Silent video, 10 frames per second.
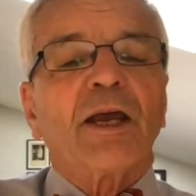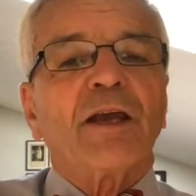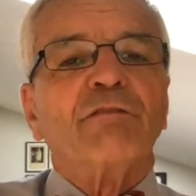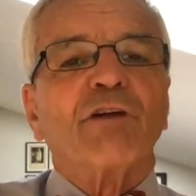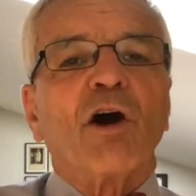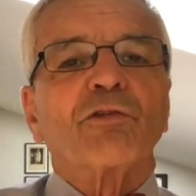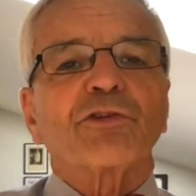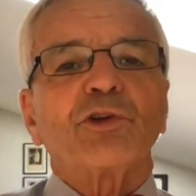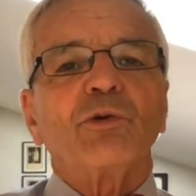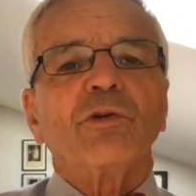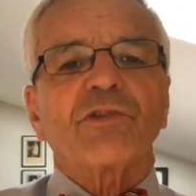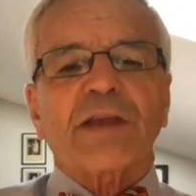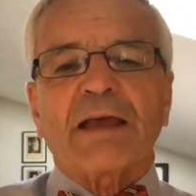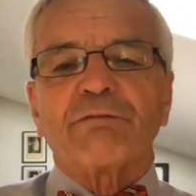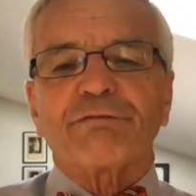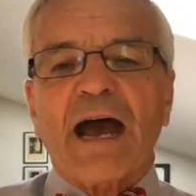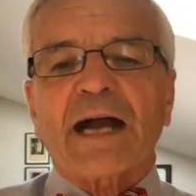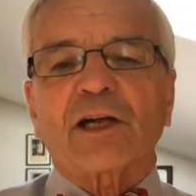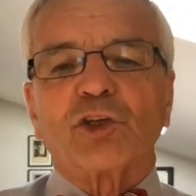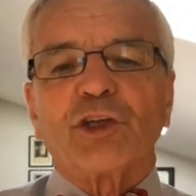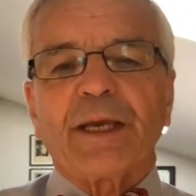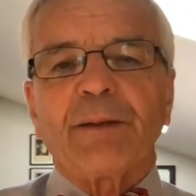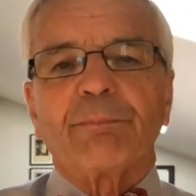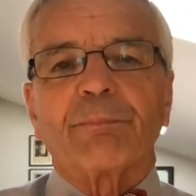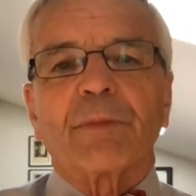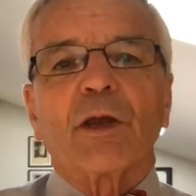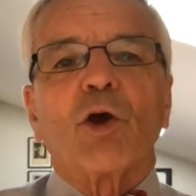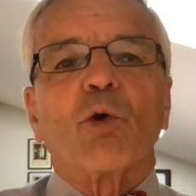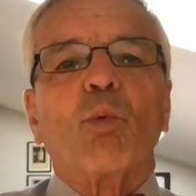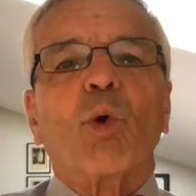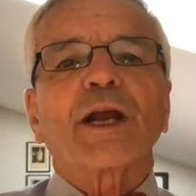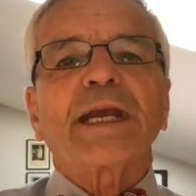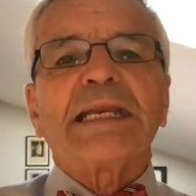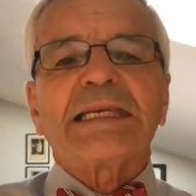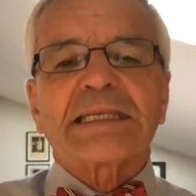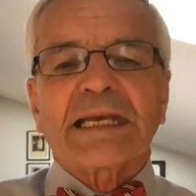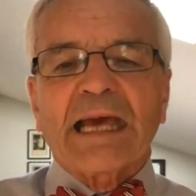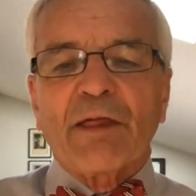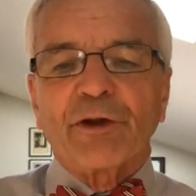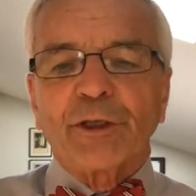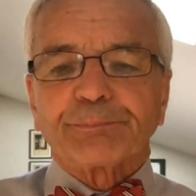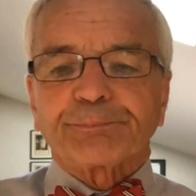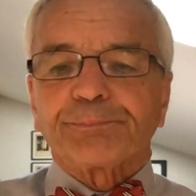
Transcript: involves students and faculty working together,